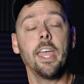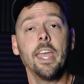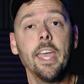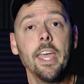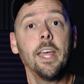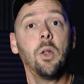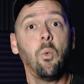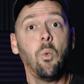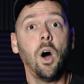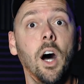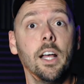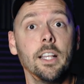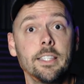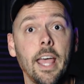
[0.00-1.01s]
It
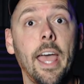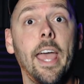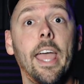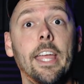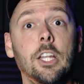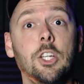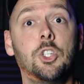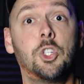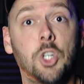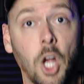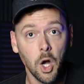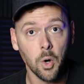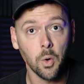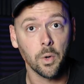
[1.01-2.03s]
was a
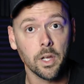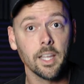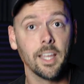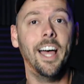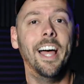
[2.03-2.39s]
joke.